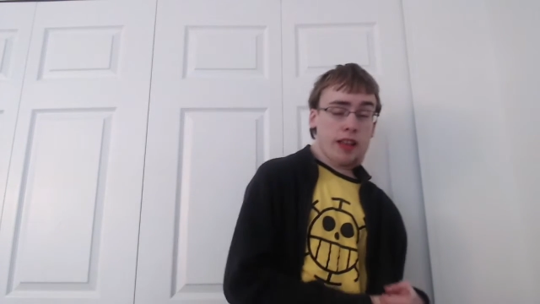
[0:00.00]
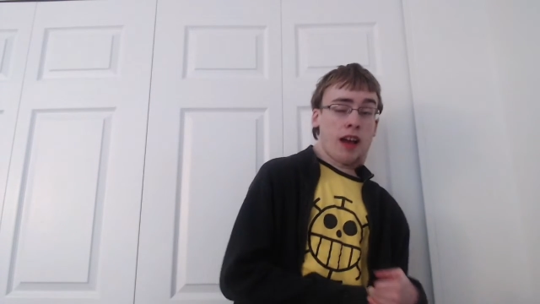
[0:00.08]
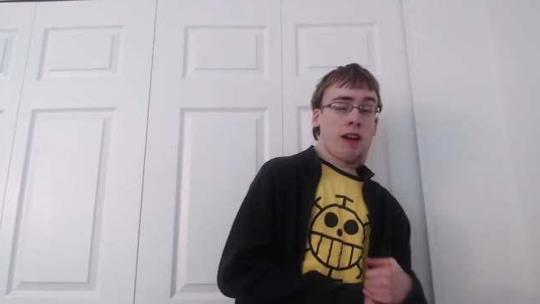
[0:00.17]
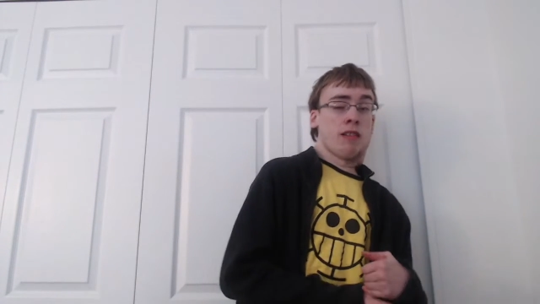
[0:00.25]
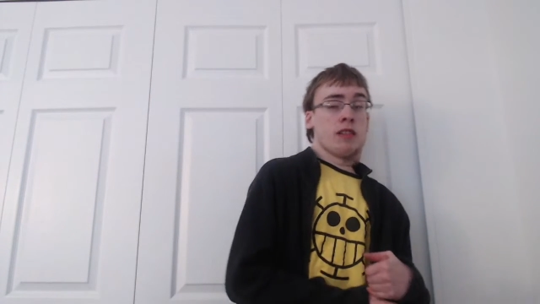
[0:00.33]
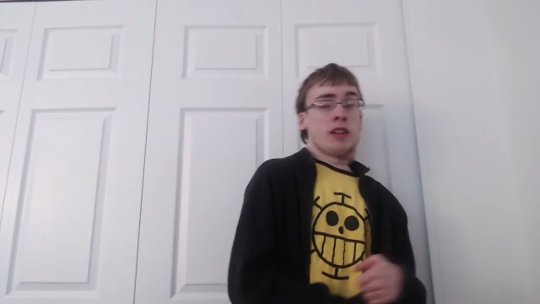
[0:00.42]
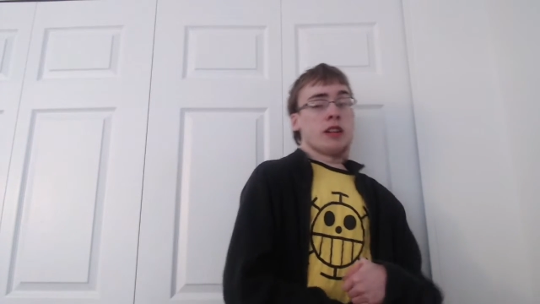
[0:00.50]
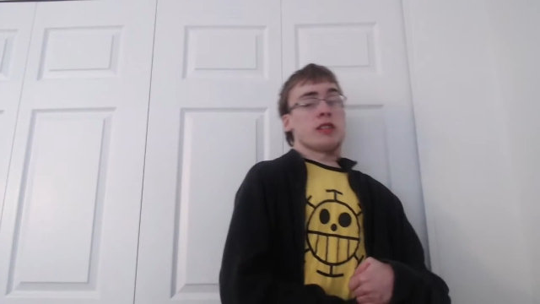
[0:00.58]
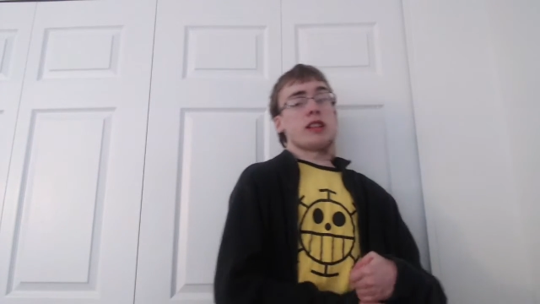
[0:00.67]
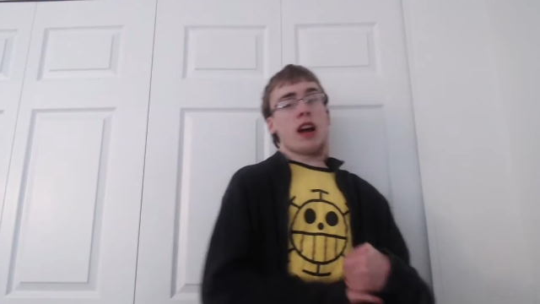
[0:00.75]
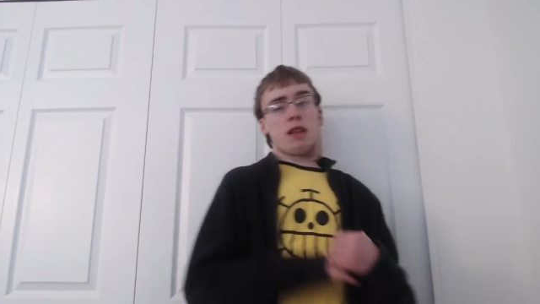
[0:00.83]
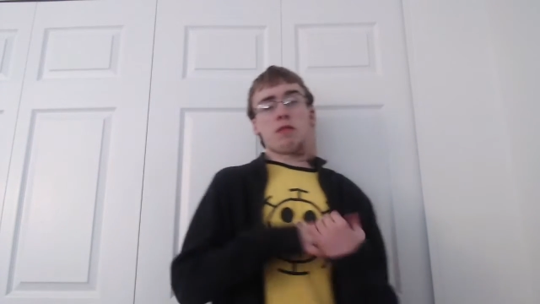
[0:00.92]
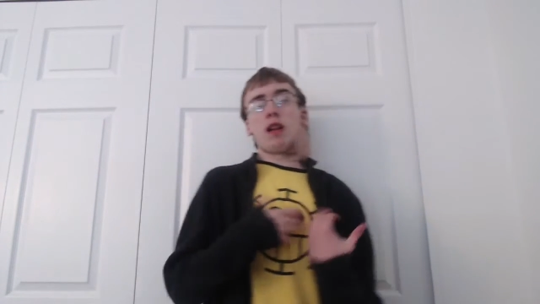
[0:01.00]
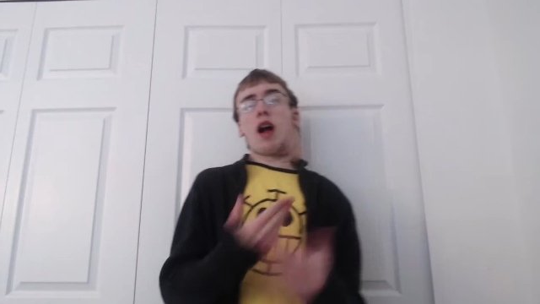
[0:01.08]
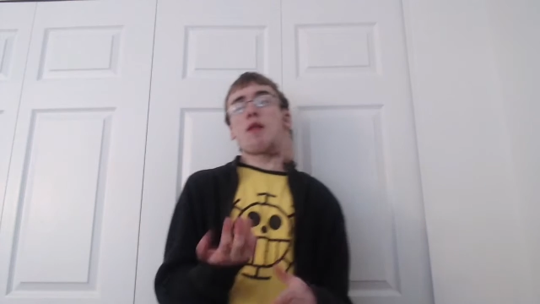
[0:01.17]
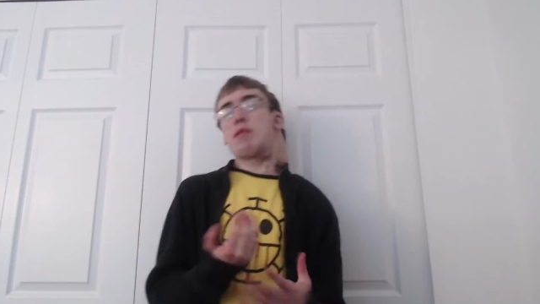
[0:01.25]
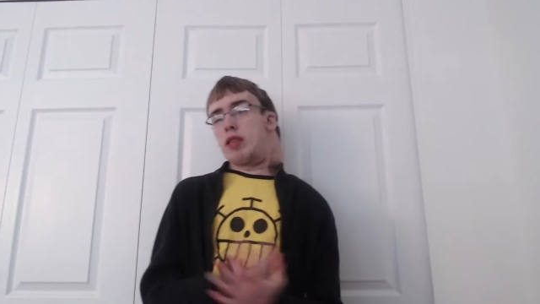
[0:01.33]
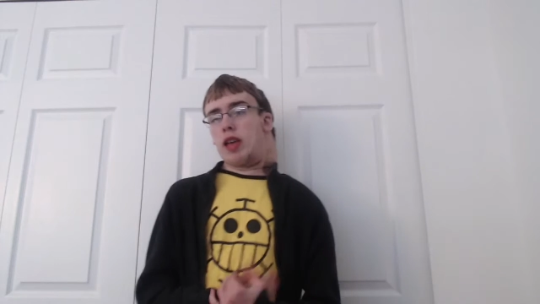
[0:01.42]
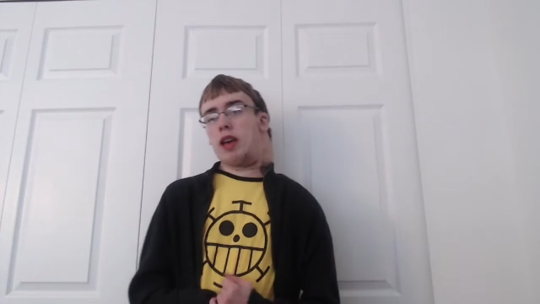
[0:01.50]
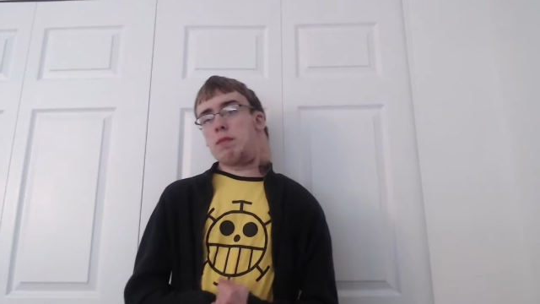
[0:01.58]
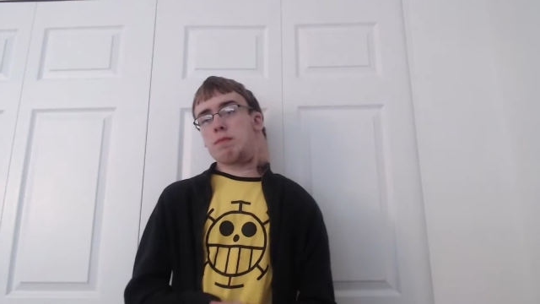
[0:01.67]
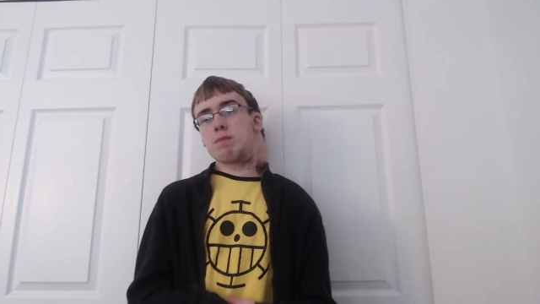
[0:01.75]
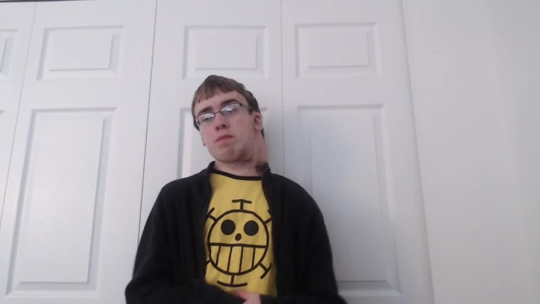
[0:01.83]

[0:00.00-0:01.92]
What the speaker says: Now, that's what I believe.